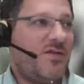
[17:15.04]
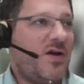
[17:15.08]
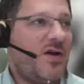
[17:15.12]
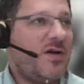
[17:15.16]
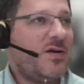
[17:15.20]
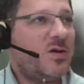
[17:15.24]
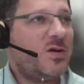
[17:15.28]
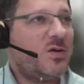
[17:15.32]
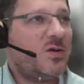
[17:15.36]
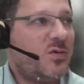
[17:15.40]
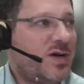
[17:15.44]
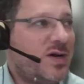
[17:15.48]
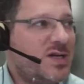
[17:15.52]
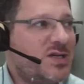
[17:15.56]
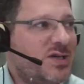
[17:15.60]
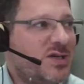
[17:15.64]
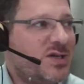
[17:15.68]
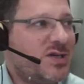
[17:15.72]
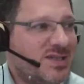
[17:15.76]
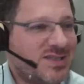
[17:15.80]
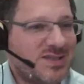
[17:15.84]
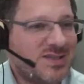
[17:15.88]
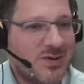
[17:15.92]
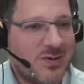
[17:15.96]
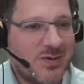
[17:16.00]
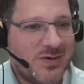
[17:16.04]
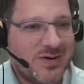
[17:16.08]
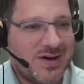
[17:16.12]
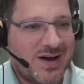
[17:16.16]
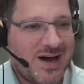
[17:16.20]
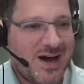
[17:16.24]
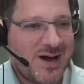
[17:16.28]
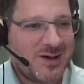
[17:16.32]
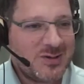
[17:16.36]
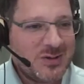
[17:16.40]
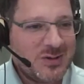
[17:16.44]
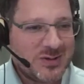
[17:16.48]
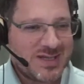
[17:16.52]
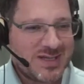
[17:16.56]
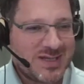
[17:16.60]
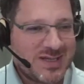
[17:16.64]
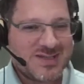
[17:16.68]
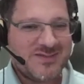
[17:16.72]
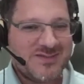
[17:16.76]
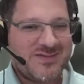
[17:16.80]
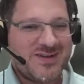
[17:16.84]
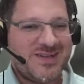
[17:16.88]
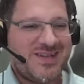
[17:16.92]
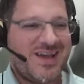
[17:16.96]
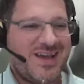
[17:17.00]
a very good question. So how do you
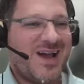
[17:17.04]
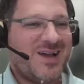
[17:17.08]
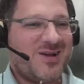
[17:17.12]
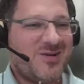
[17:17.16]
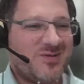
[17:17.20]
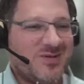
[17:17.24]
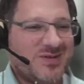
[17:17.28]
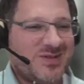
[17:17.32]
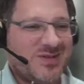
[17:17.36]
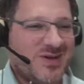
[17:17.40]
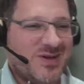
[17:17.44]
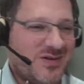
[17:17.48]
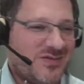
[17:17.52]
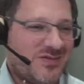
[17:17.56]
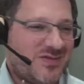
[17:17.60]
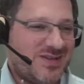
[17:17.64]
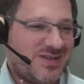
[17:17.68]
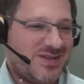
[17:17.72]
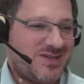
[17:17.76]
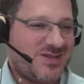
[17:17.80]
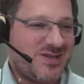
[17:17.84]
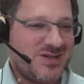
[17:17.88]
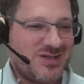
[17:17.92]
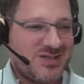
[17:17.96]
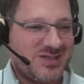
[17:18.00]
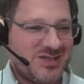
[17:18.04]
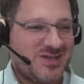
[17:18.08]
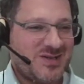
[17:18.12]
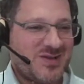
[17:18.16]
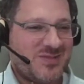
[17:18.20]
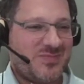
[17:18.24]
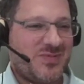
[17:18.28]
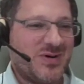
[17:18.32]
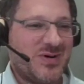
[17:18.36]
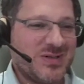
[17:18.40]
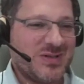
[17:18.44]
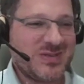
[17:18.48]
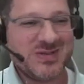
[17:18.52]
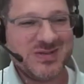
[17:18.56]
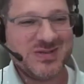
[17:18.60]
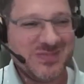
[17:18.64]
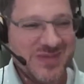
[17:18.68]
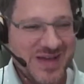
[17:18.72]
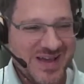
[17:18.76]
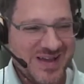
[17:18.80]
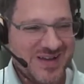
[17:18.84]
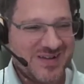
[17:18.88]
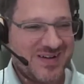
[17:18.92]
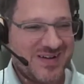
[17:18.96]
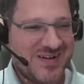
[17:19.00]
test even the accuracy of a decision that the
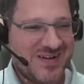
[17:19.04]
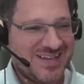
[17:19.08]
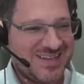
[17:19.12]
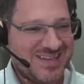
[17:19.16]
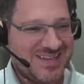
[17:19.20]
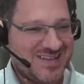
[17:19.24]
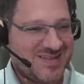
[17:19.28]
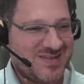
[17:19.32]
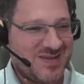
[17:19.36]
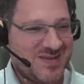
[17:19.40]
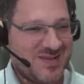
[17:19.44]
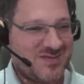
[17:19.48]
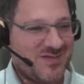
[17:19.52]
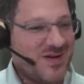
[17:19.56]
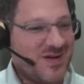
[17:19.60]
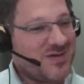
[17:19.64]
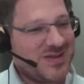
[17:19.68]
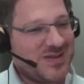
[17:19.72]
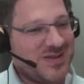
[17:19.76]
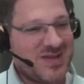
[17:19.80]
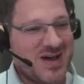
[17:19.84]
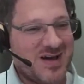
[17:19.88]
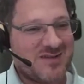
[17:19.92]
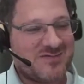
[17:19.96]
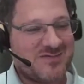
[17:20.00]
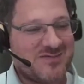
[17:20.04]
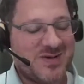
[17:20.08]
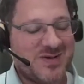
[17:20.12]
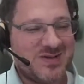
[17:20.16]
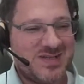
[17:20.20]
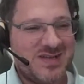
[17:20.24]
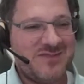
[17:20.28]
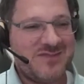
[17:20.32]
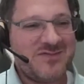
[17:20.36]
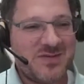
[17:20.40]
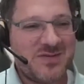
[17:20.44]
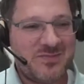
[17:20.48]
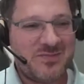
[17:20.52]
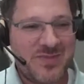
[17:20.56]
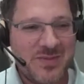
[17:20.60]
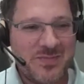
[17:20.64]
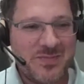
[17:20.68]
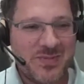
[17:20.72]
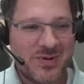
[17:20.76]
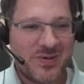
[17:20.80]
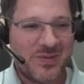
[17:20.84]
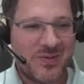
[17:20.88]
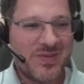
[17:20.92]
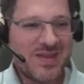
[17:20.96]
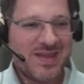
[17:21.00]
person make, right? It's very tough because even
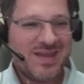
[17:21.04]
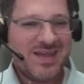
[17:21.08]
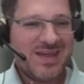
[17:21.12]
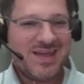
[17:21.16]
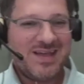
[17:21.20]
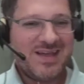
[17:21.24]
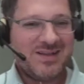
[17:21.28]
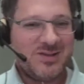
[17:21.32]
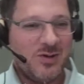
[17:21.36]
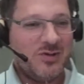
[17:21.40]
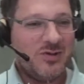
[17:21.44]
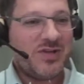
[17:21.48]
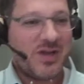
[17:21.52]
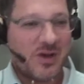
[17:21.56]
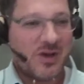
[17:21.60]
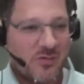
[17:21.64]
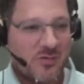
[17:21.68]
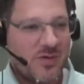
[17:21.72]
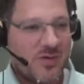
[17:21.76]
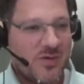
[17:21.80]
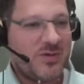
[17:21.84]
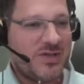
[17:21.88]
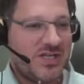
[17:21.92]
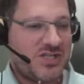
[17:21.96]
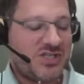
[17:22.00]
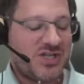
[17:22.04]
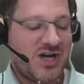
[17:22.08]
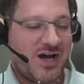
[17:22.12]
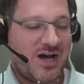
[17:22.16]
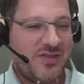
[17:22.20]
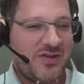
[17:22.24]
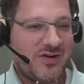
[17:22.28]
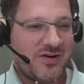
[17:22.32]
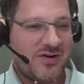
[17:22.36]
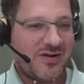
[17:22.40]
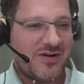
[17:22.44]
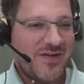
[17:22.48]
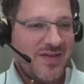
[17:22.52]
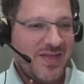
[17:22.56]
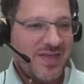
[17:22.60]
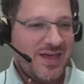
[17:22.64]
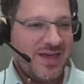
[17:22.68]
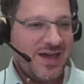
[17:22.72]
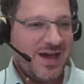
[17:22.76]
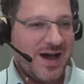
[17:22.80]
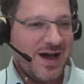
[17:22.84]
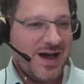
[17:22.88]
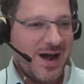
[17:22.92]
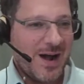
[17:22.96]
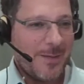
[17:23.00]
people don't agree with each other
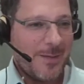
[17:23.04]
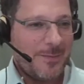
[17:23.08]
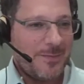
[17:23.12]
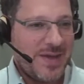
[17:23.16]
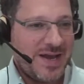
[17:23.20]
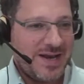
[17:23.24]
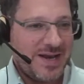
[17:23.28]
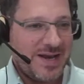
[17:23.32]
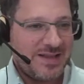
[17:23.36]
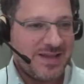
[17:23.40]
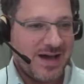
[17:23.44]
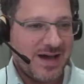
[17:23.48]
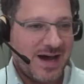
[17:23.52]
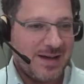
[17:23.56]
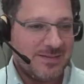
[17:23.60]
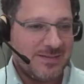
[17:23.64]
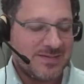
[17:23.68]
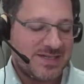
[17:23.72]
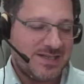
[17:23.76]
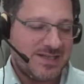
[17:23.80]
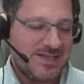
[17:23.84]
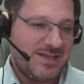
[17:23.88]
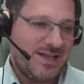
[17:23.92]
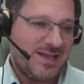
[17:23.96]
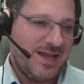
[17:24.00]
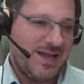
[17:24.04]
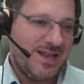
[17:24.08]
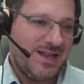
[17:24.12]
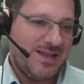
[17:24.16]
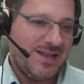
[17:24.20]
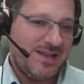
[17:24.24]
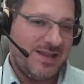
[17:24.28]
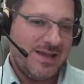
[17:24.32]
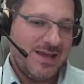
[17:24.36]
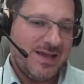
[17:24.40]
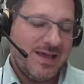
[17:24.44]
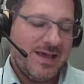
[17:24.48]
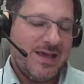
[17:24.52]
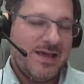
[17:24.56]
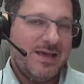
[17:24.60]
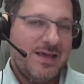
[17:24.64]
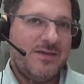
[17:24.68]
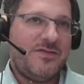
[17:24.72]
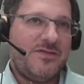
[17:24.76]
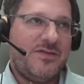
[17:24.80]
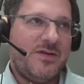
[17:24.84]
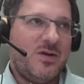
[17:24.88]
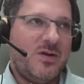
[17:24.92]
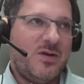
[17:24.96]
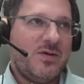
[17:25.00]
many times. And
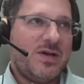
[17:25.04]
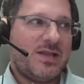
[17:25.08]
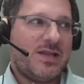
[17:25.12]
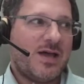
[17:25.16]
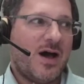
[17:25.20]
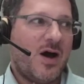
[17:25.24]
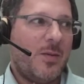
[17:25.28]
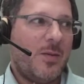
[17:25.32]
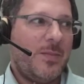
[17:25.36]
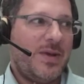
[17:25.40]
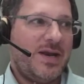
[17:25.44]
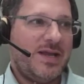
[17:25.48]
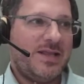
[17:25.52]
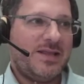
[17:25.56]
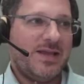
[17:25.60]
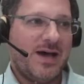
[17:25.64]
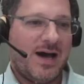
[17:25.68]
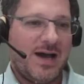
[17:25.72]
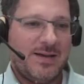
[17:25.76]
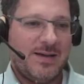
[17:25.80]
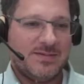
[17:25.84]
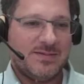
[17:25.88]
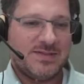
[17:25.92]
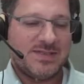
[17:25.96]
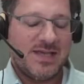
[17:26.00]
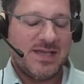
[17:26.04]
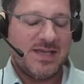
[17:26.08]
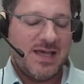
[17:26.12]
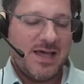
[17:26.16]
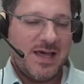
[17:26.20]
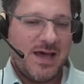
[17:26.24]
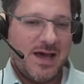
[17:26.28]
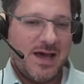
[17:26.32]
if you look at how many times